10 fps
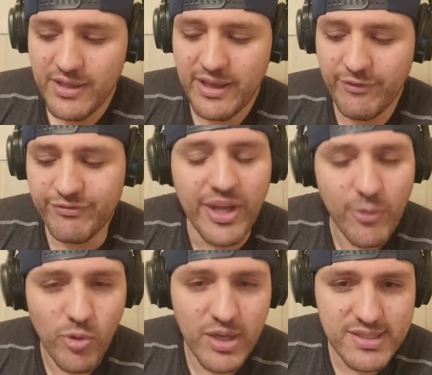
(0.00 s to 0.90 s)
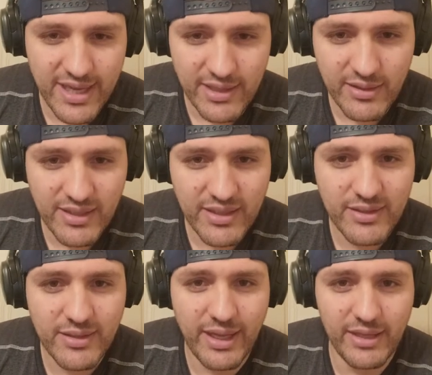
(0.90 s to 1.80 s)
if there was anything,
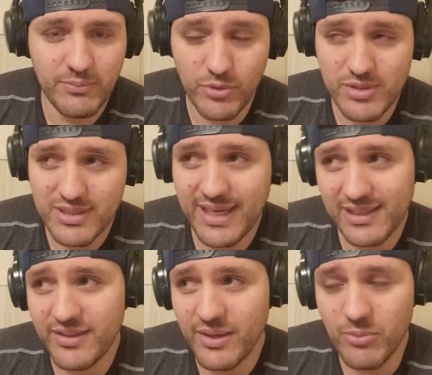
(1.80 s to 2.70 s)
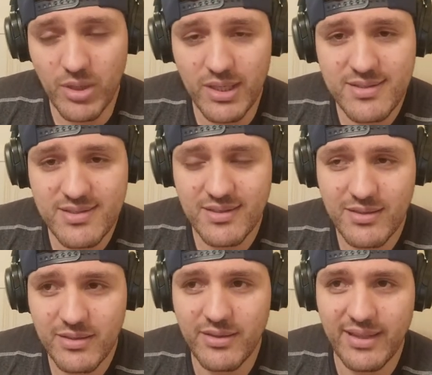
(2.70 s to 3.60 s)
and most likely there was,
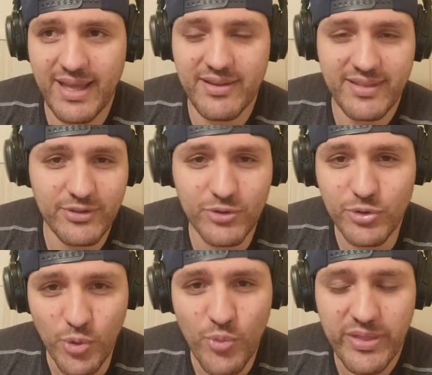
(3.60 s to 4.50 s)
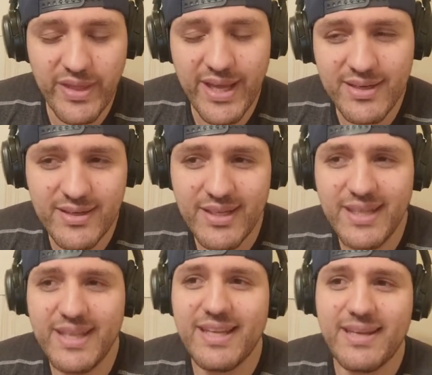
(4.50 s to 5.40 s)
anything to do with that,
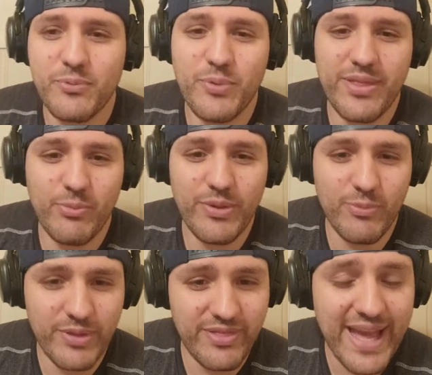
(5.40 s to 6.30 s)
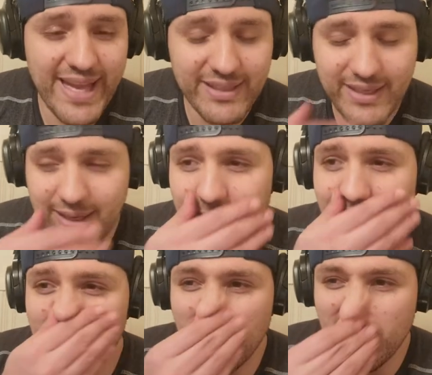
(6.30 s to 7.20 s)
with, with, with that
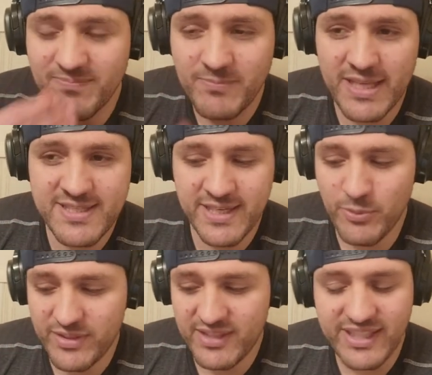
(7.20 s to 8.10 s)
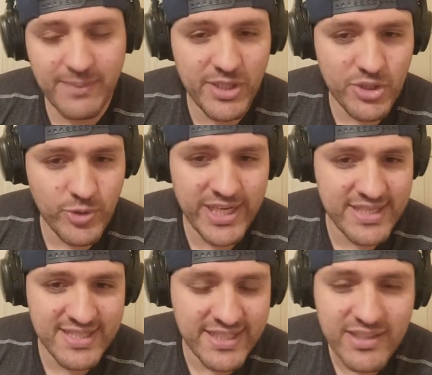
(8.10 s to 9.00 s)
uh, incident with T D Ameritrade
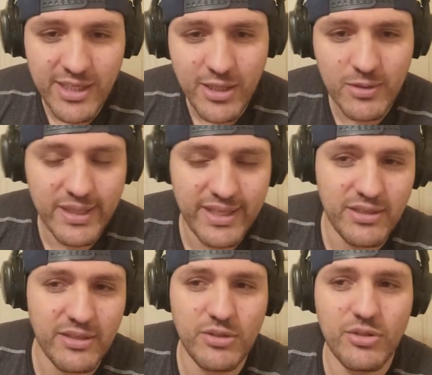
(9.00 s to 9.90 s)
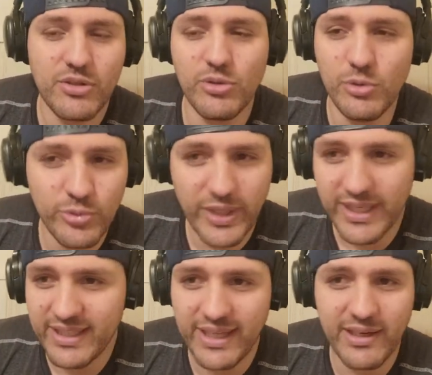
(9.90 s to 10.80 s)
and Citadel and
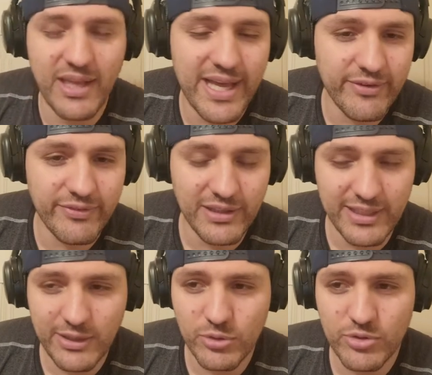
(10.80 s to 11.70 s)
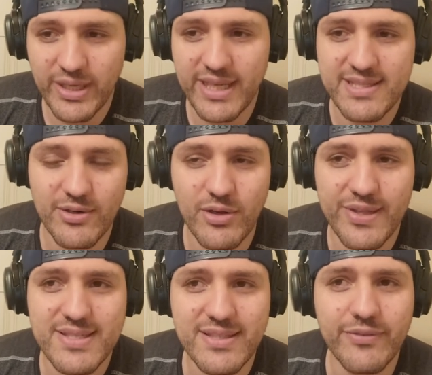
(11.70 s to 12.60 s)
colluding and a lot of illegal trades and all
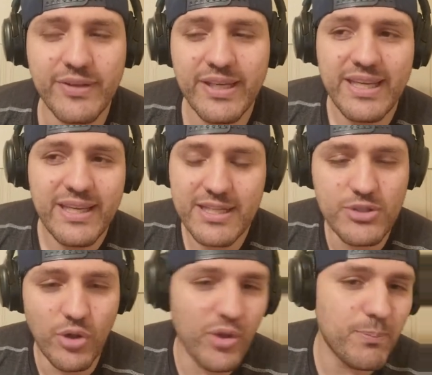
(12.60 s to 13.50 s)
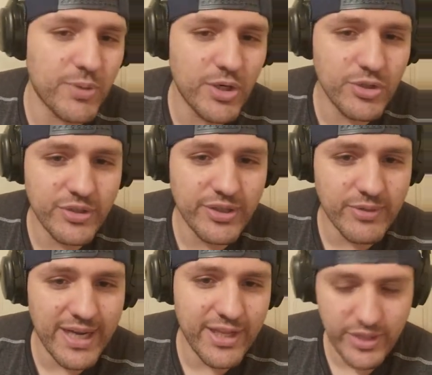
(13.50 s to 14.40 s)
that stuff, it's all burned to the
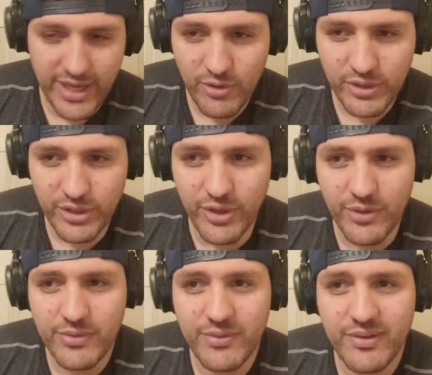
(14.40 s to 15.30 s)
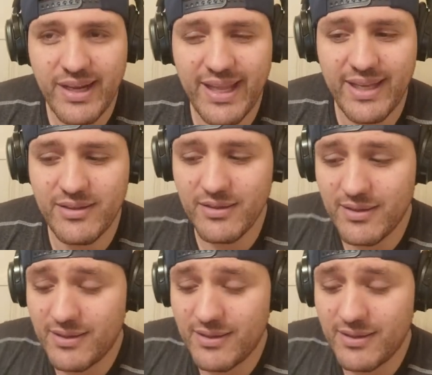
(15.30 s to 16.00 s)
ground now, you know? And